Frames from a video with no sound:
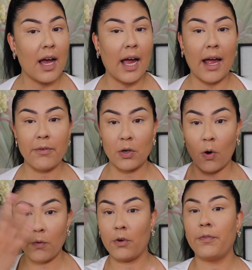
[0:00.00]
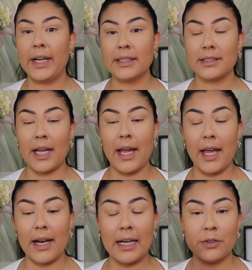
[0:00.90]
I have an oval face
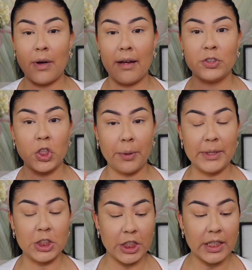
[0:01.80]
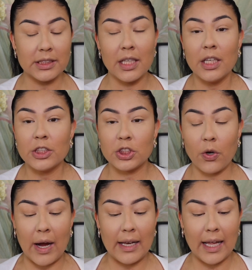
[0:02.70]
and I do have chubby cheeks,
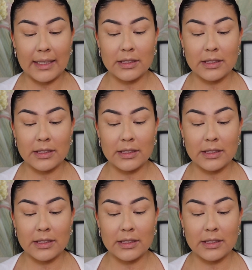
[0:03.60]
so I like